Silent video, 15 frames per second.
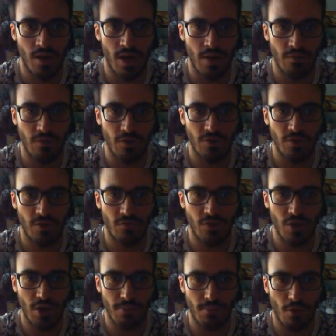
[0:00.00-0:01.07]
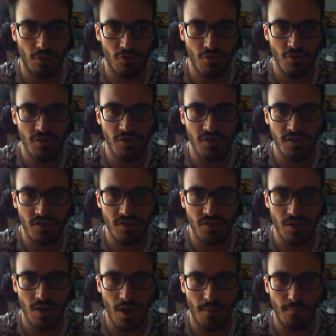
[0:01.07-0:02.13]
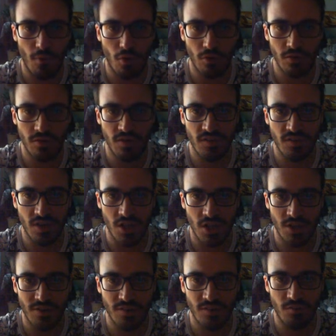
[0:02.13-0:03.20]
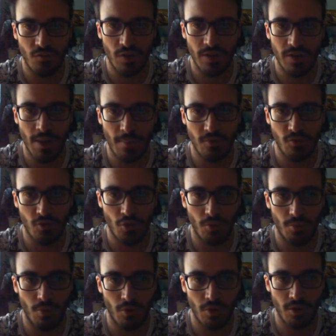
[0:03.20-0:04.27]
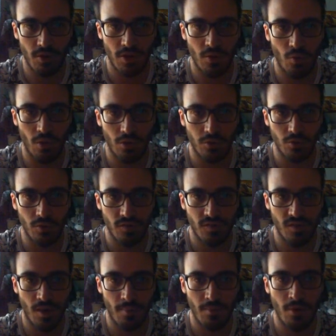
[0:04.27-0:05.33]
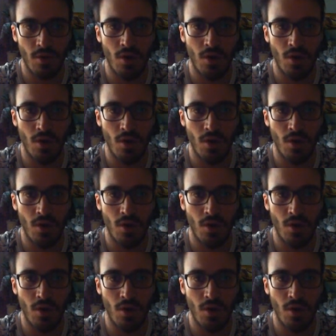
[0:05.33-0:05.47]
and if there are monsters among these cards, inflict damage to your opponent equal to the sum